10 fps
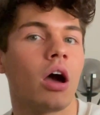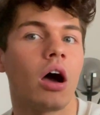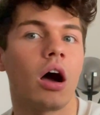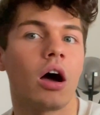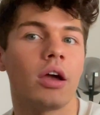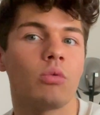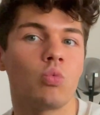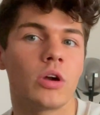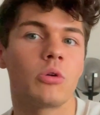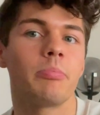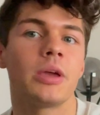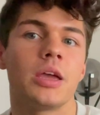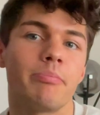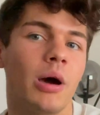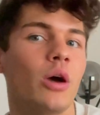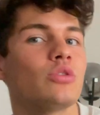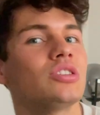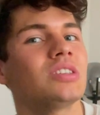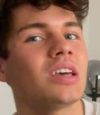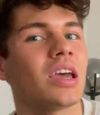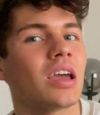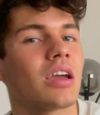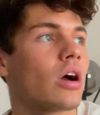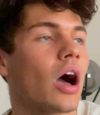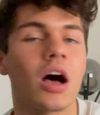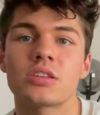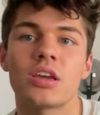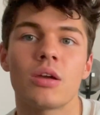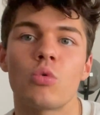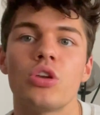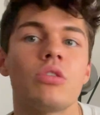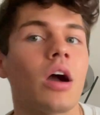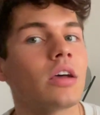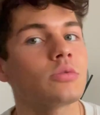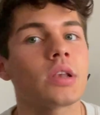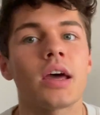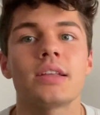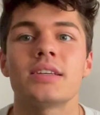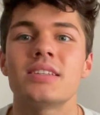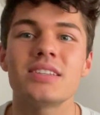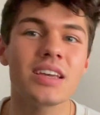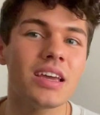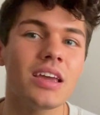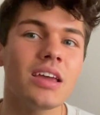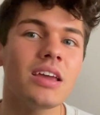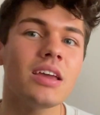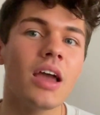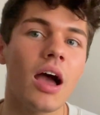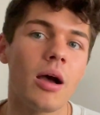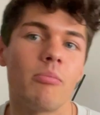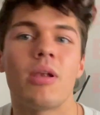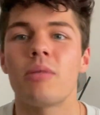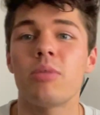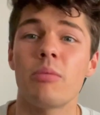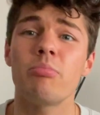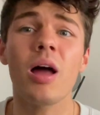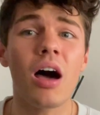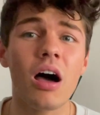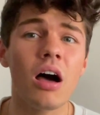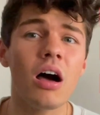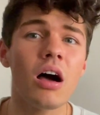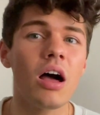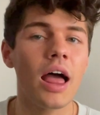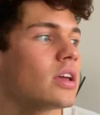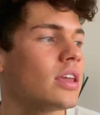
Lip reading: I will be posting, asking what you guys would like to see, blah, blah, blah.